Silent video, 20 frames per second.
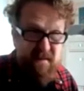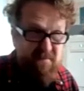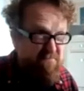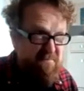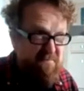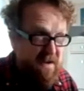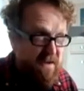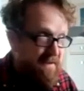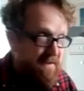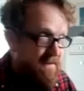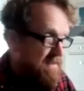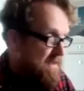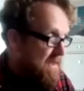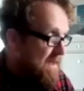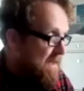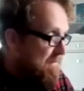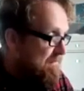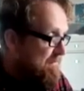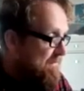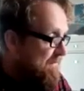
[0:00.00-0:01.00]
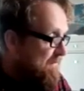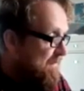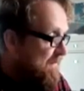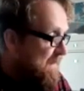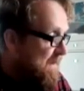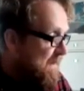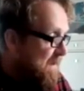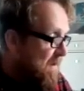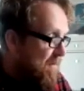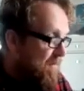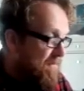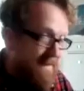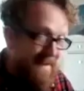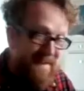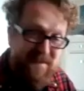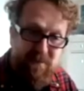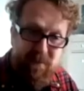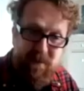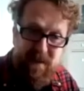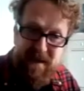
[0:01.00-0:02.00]
And,
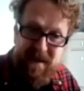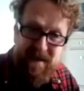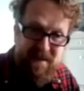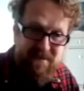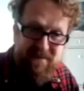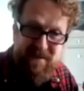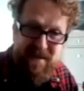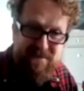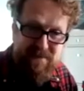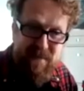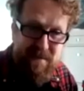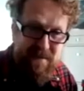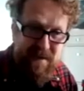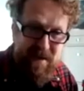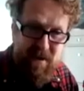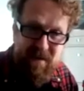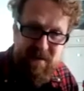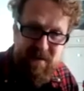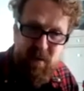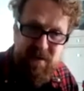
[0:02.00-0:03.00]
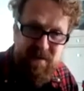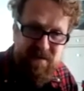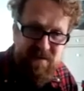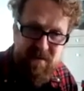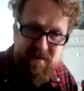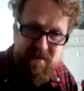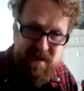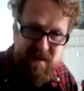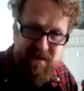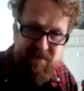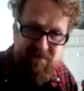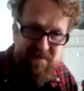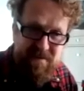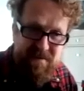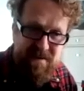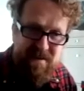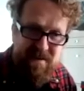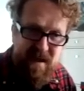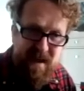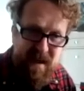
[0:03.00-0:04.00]
this week, it's maybe only 1 or 2 deliveries
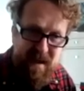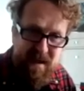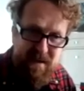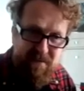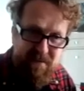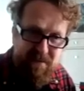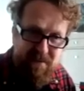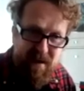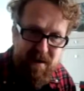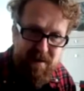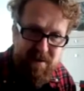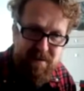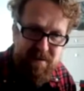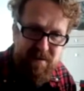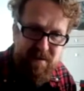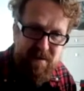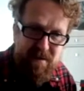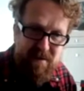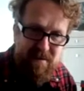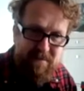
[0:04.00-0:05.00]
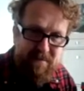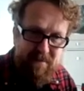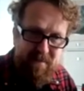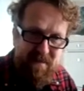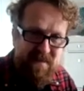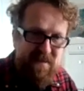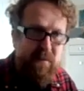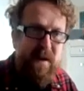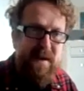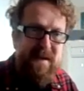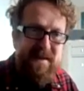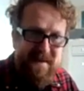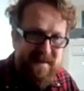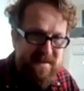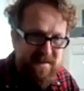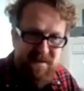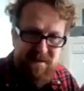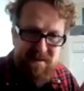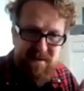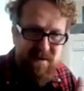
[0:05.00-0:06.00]
a day rather than 20
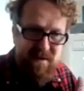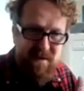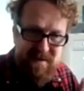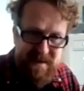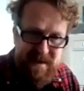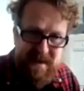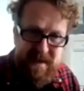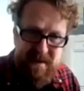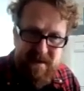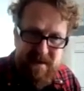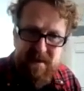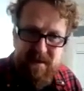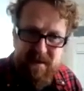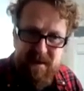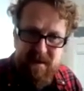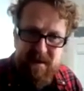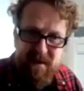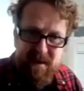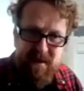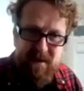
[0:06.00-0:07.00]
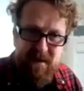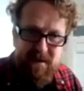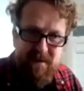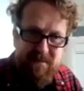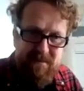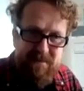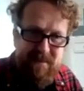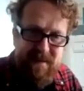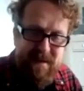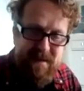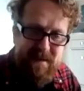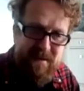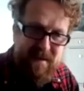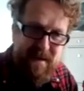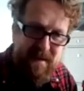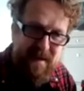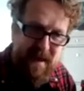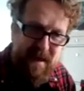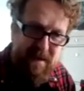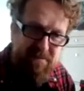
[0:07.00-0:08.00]
to 30
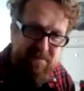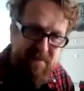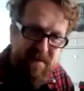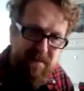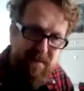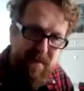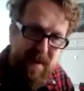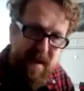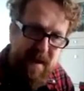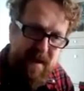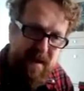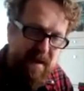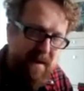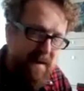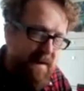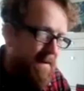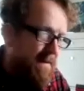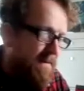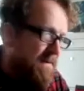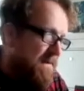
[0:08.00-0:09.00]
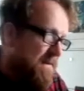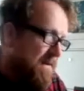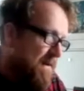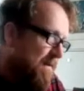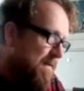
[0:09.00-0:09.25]
in April and May, So